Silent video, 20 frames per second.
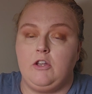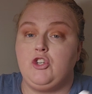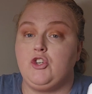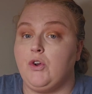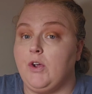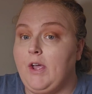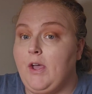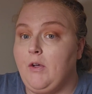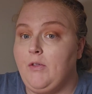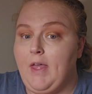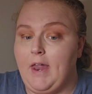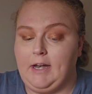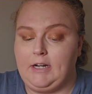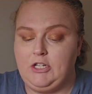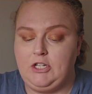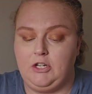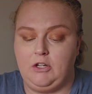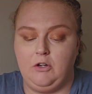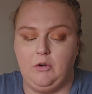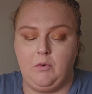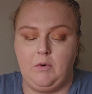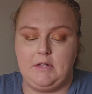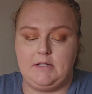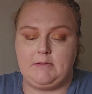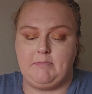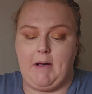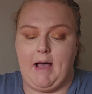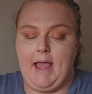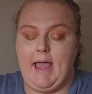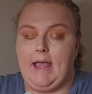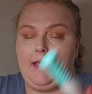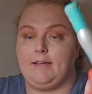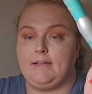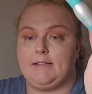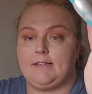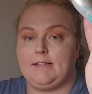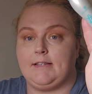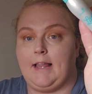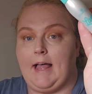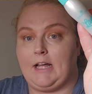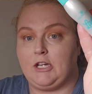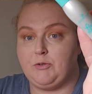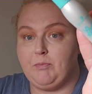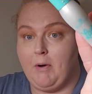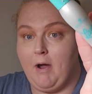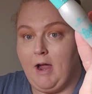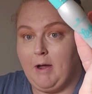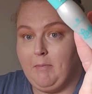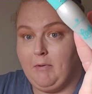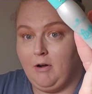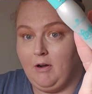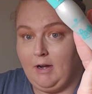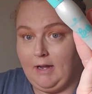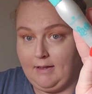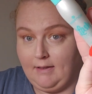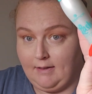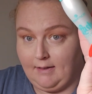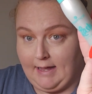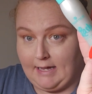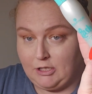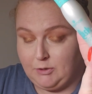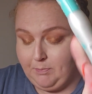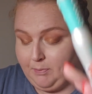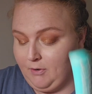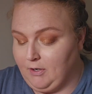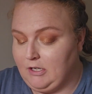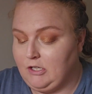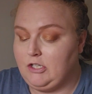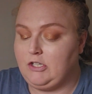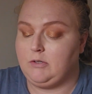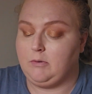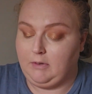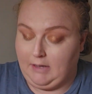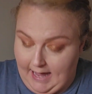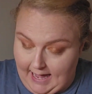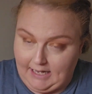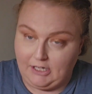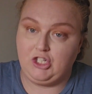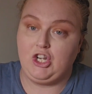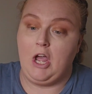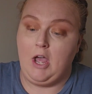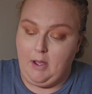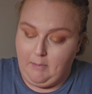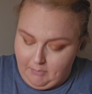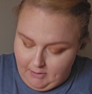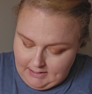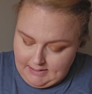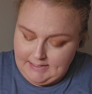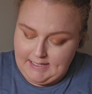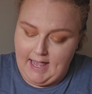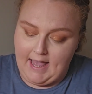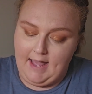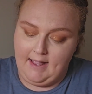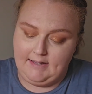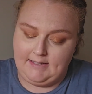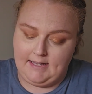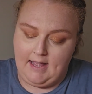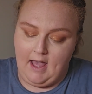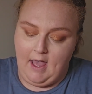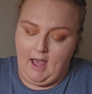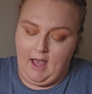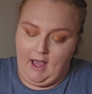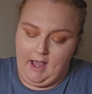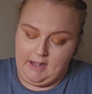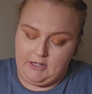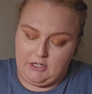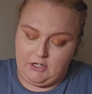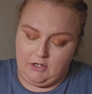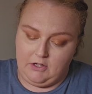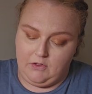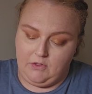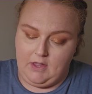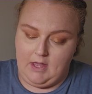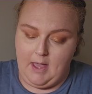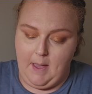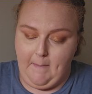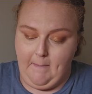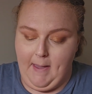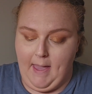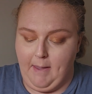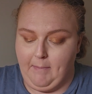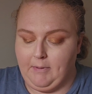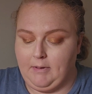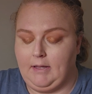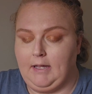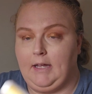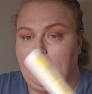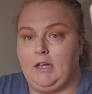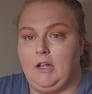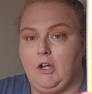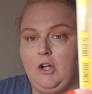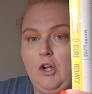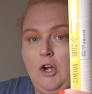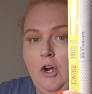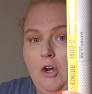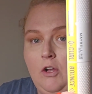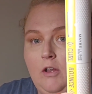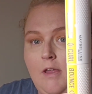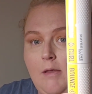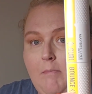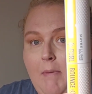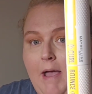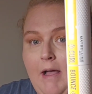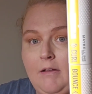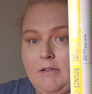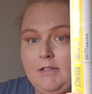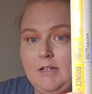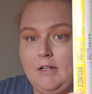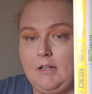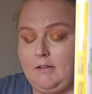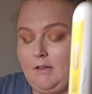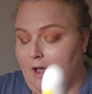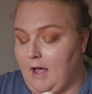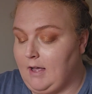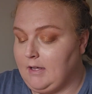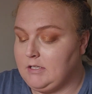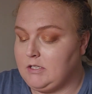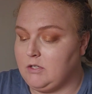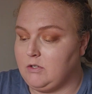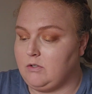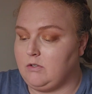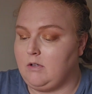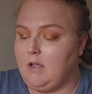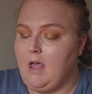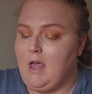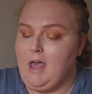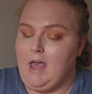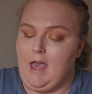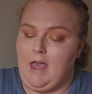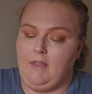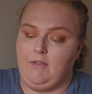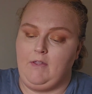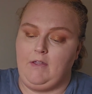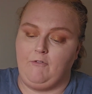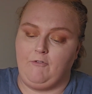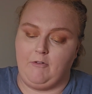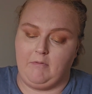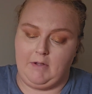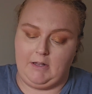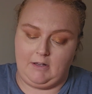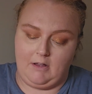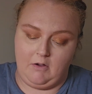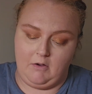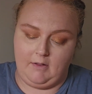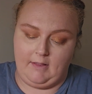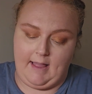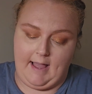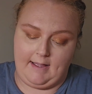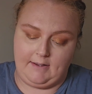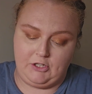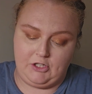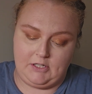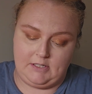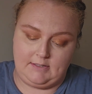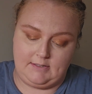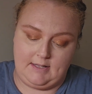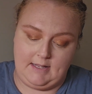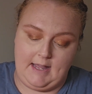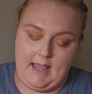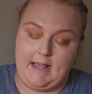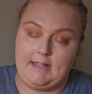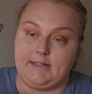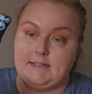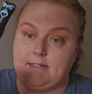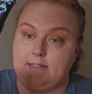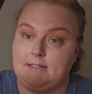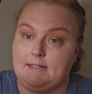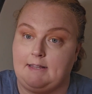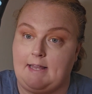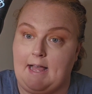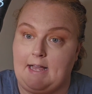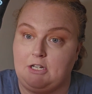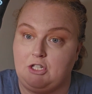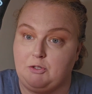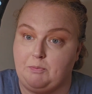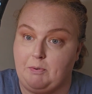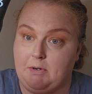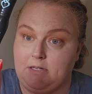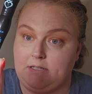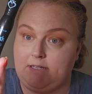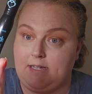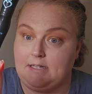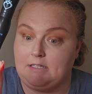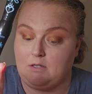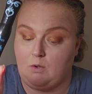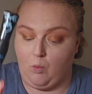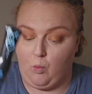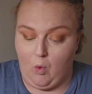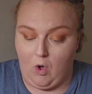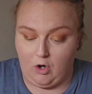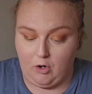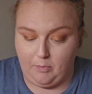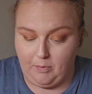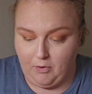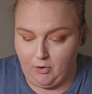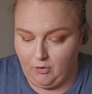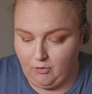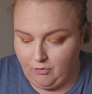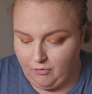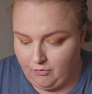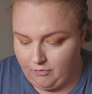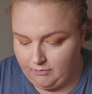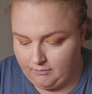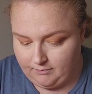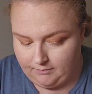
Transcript: trio that I took was my Essence Lash Primer in the Lash, Prin Lash Princess. I took the Maybelline Curl and Bounce Colossal, and then for my lower lashes, the Essence Lash Princess Waterproof.